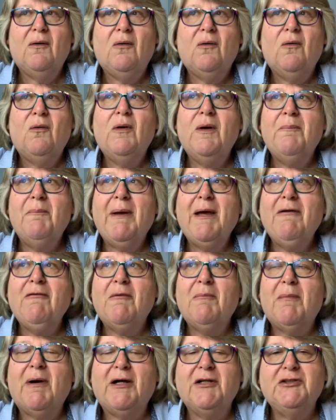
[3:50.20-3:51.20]
Or it may
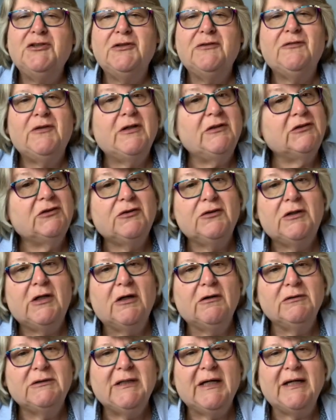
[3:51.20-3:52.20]
remind you of those good
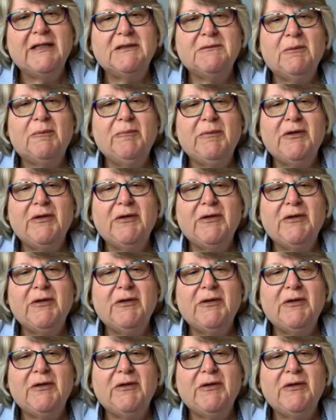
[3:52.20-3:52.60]
old days when